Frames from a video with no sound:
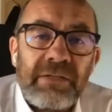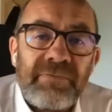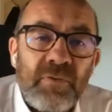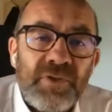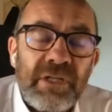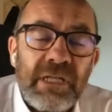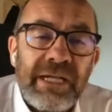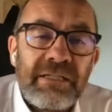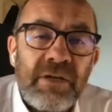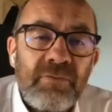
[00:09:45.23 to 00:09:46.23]

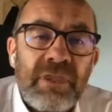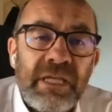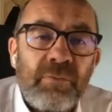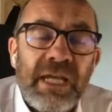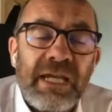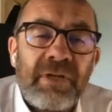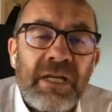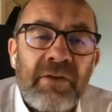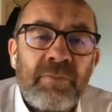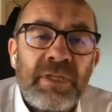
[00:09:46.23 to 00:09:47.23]
unfortunately, I don't think we
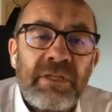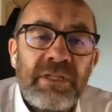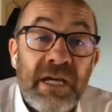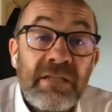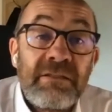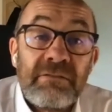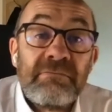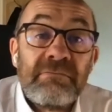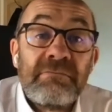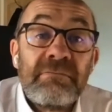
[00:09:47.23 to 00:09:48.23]
have a government that does.